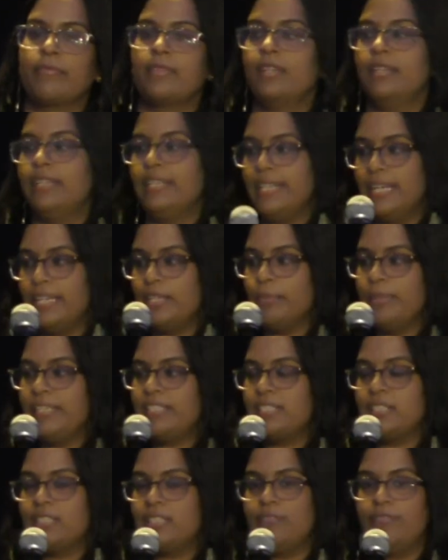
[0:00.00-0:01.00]
Yeah, you're
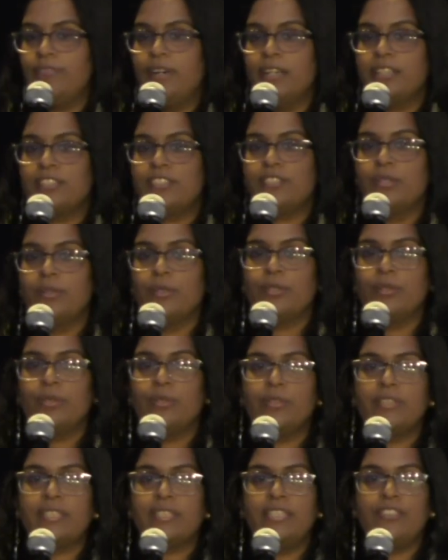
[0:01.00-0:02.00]
basically fucked. So
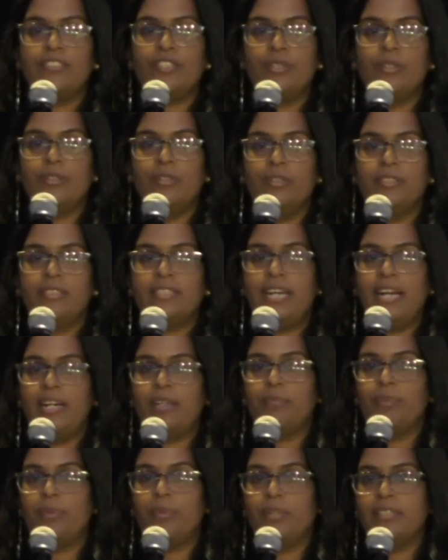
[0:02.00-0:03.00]
Google's internal
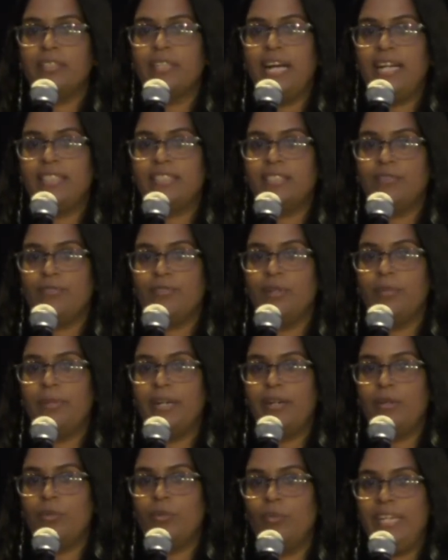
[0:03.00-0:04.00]
tech board lasted for
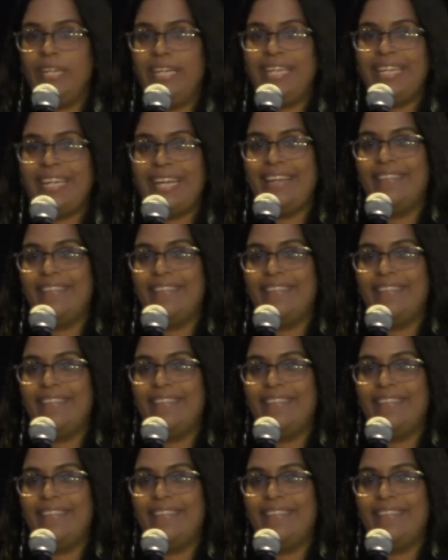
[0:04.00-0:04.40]
about a week